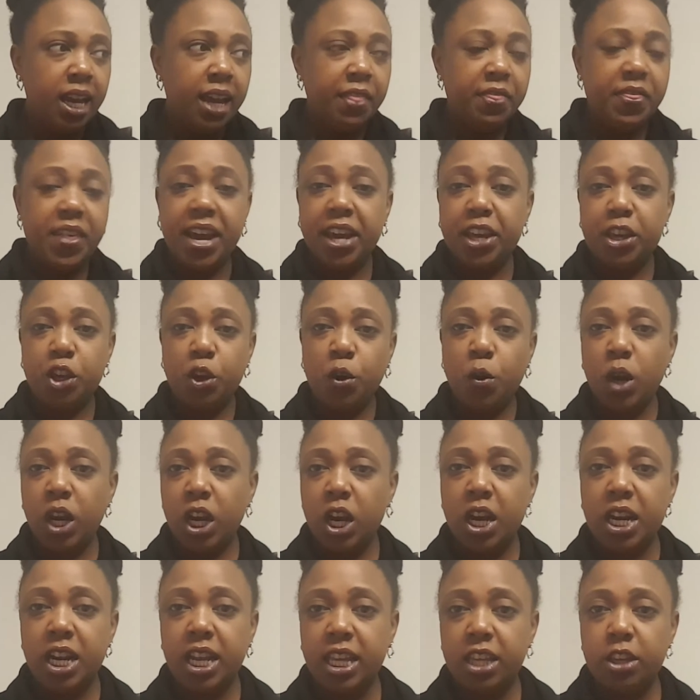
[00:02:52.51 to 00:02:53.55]
that you are
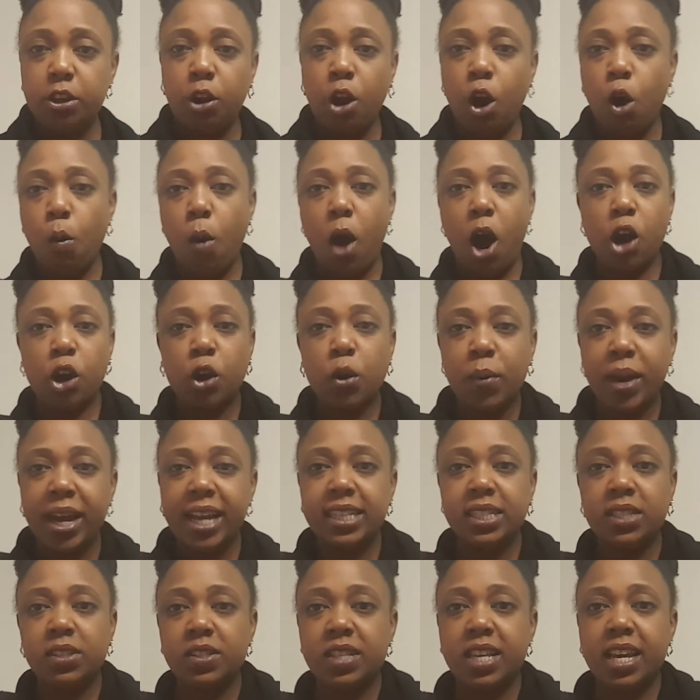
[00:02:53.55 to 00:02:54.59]
going to, walk
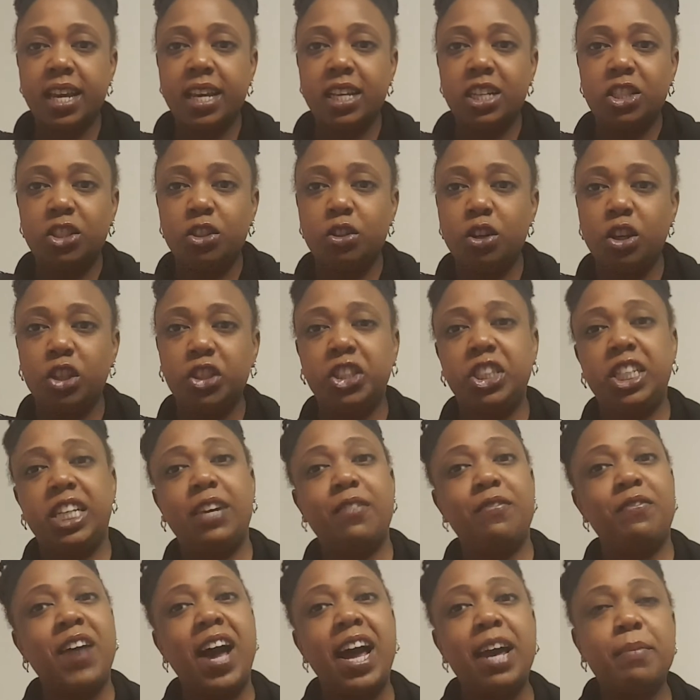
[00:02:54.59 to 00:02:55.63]
away so that, she
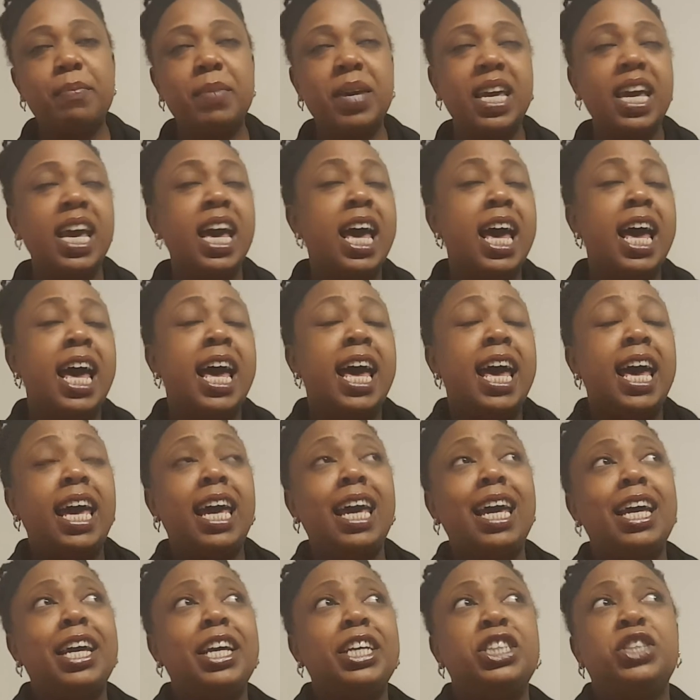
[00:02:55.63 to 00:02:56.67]
can fight me.
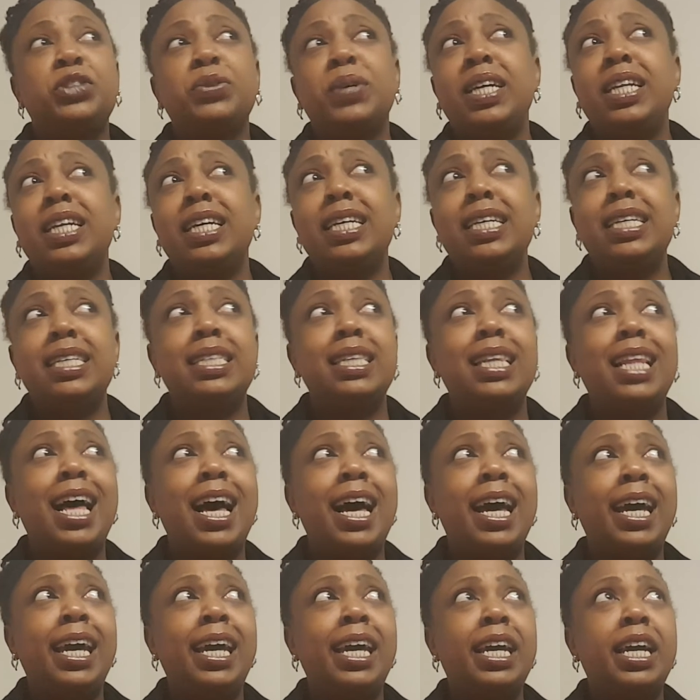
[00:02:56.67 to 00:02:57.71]
And Drita is
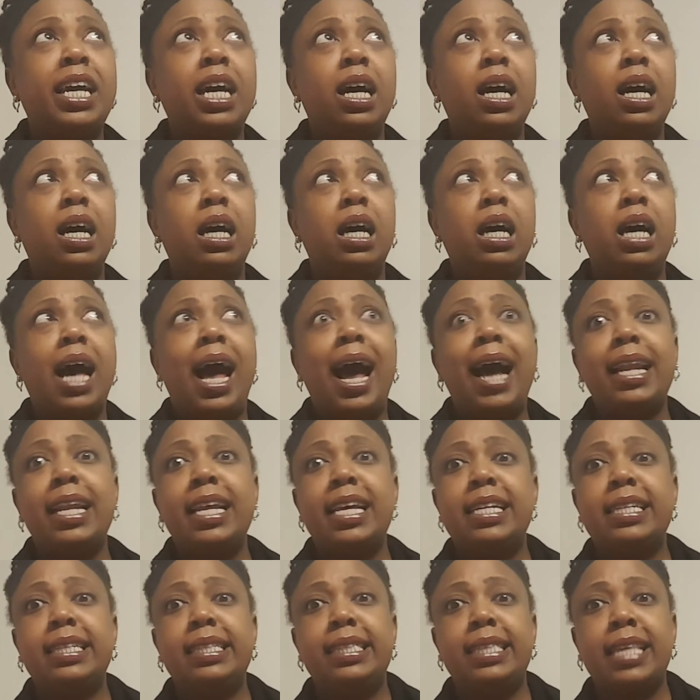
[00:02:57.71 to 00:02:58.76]
like, I
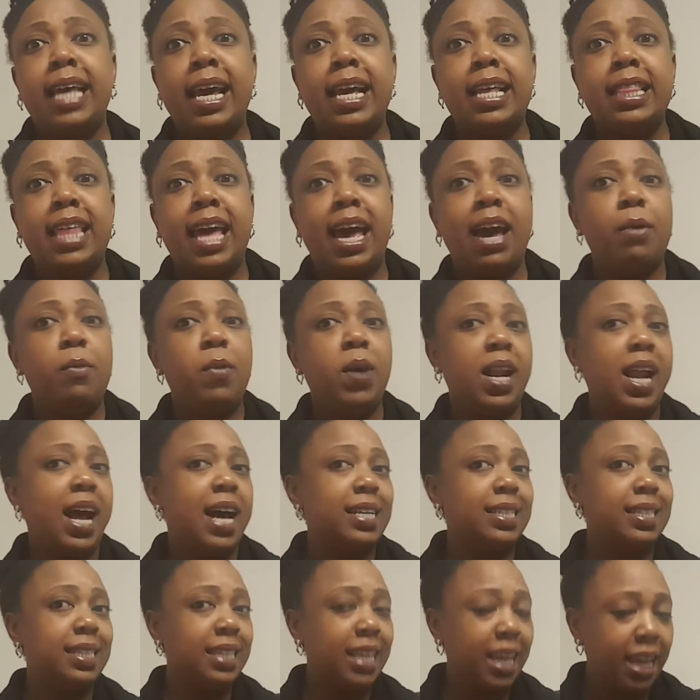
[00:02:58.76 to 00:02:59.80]
didn't say that. What
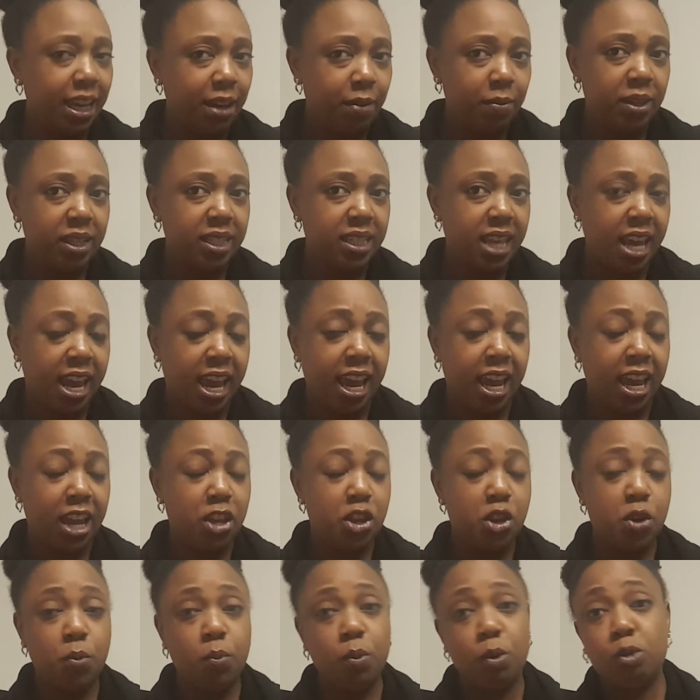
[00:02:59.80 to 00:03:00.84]
I said was that
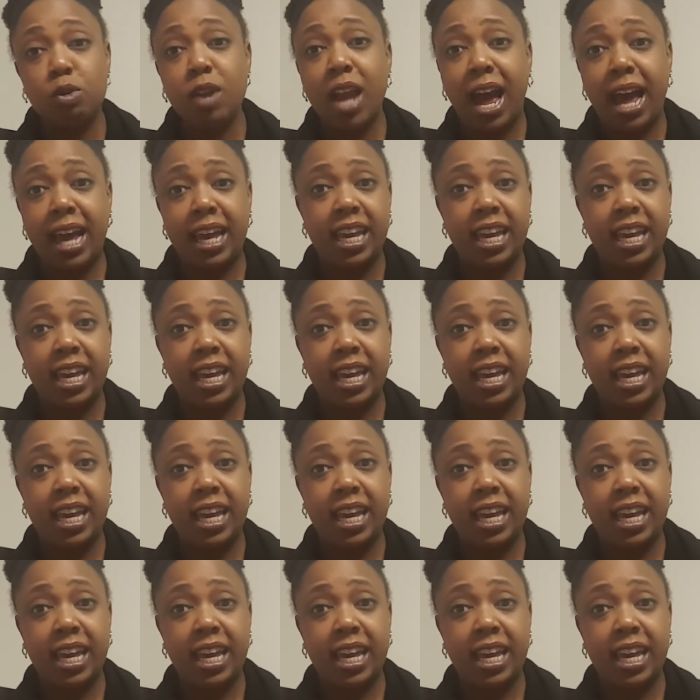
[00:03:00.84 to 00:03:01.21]
you will not